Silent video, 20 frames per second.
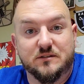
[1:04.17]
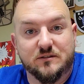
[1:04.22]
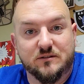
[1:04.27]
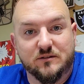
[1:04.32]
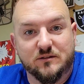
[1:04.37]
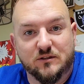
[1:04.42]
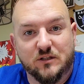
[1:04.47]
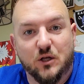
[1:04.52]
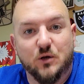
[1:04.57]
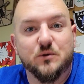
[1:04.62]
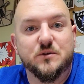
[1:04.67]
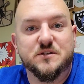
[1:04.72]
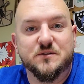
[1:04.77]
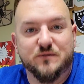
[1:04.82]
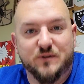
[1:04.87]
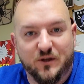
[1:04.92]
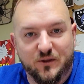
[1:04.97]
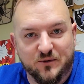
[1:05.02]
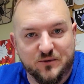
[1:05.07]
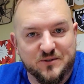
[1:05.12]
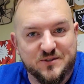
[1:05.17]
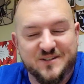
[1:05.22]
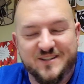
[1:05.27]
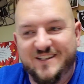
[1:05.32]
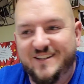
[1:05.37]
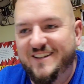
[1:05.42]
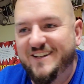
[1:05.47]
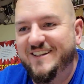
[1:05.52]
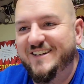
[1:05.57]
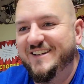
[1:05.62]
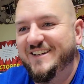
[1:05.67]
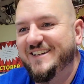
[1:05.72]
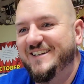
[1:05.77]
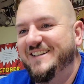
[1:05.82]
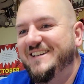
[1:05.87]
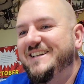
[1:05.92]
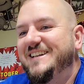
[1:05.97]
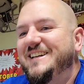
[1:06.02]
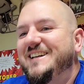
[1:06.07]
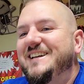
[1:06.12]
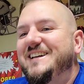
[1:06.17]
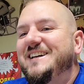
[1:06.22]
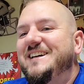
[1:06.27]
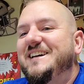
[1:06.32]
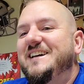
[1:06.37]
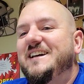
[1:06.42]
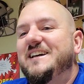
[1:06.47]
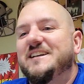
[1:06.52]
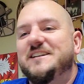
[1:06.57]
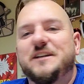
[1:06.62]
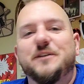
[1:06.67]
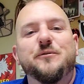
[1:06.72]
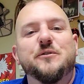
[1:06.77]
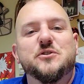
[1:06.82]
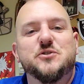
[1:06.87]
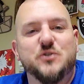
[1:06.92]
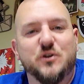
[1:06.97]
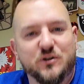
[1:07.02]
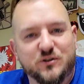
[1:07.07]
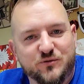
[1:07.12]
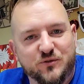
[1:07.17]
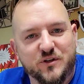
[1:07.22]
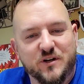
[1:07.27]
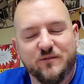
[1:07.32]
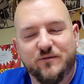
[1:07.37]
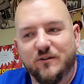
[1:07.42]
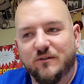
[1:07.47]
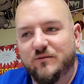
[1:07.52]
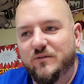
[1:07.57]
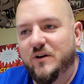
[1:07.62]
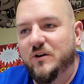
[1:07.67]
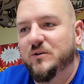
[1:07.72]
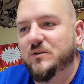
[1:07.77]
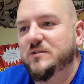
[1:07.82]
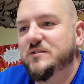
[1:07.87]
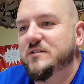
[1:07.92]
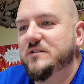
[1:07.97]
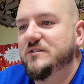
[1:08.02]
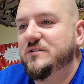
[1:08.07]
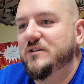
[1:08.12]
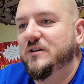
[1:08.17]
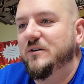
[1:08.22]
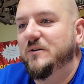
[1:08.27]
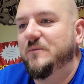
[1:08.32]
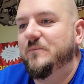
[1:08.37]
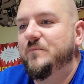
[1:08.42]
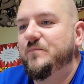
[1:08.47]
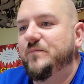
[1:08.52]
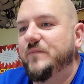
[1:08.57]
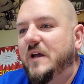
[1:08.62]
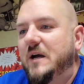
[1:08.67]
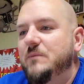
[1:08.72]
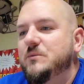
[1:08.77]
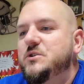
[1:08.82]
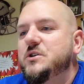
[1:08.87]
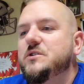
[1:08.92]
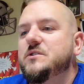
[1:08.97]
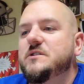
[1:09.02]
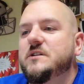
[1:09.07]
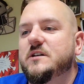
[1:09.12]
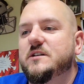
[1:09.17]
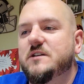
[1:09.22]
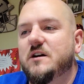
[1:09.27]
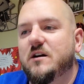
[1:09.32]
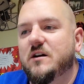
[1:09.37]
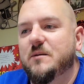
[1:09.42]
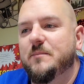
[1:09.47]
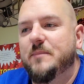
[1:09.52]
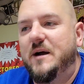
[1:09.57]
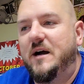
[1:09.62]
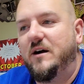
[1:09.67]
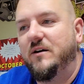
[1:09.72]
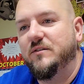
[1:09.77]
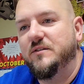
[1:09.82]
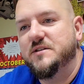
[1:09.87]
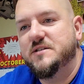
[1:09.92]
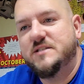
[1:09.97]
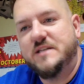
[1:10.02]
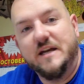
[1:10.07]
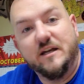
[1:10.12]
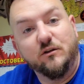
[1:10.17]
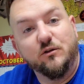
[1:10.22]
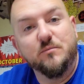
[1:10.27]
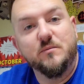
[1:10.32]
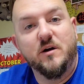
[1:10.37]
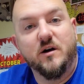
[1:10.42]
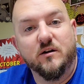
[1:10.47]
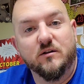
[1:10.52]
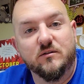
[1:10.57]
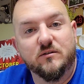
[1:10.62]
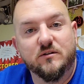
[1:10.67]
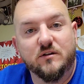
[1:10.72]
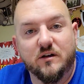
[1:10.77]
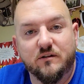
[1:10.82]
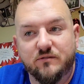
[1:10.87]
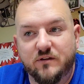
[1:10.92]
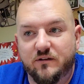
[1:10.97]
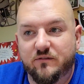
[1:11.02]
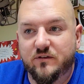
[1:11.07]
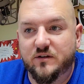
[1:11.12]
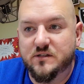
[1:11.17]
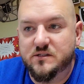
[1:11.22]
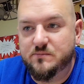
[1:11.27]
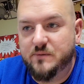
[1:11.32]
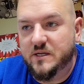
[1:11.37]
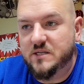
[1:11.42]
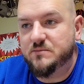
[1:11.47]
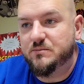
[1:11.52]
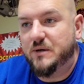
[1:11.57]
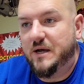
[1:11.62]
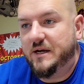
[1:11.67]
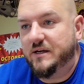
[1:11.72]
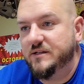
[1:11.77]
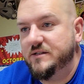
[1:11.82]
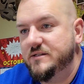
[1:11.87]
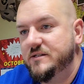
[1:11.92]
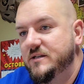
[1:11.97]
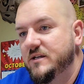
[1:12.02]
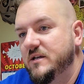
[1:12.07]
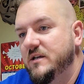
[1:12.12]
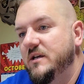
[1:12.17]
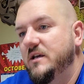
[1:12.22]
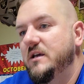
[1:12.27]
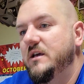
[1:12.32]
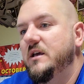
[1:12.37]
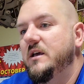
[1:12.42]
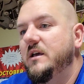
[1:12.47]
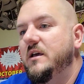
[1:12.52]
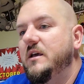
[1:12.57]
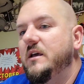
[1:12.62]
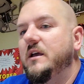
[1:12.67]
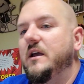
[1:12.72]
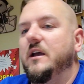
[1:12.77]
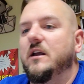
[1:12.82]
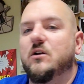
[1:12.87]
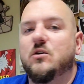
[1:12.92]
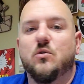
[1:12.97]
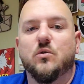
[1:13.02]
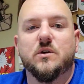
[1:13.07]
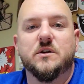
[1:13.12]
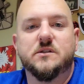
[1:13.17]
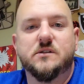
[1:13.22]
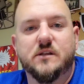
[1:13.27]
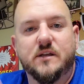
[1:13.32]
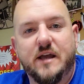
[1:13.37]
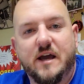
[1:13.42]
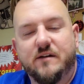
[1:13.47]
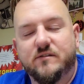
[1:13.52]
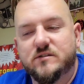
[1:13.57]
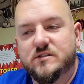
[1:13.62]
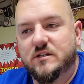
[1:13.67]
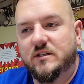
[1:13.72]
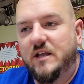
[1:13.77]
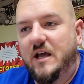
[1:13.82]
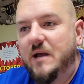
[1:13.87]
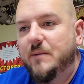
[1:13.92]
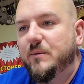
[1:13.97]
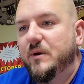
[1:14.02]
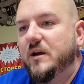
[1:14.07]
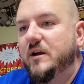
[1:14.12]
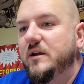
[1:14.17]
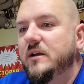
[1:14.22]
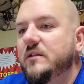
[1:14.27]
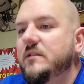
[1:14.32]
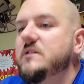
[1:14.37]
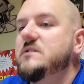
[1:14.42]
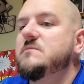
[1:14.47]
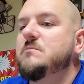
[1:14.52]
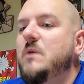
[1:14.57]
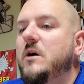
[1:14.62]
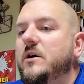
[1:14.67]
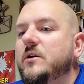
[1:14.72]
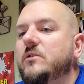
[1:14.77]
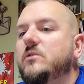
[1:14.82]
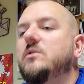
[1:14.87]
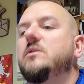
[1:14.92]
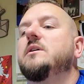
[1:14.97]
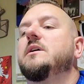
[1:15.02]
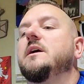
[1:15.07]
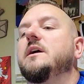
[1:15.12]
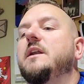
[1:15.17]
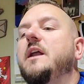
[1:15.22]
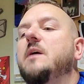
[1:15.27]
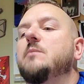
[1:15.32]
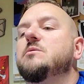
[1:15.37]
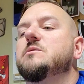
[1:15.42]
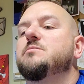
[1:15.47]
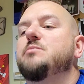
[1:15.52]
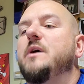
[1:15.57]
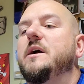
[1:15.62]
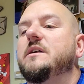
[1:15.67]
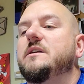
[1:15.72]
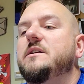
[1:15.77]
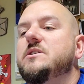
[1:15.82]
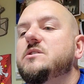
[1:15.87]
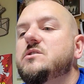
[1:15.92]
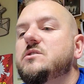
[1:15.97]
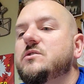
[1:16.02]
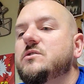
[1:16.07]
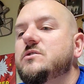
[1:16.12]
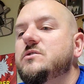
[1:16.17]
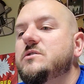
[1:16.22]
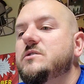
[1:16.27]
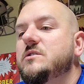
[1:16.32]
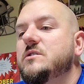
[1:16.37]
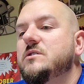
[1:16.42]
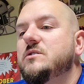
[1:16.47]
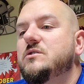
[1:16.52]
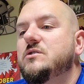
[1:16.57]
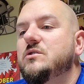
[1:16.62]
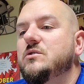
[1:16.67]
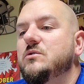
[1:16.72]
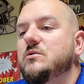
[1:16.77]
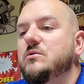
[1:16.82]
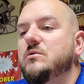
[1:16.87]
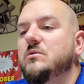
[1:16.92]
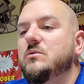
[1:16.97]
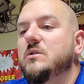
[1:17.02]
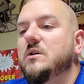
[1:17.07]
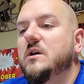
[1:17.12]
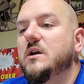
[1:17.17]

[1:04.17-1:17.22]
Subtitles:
loads of others. Different strokes for different folks. So I'm choosing to talk about the Stetler Model of Evidence-Based Practice. And according to the Galveston Library, this model enables practitioners to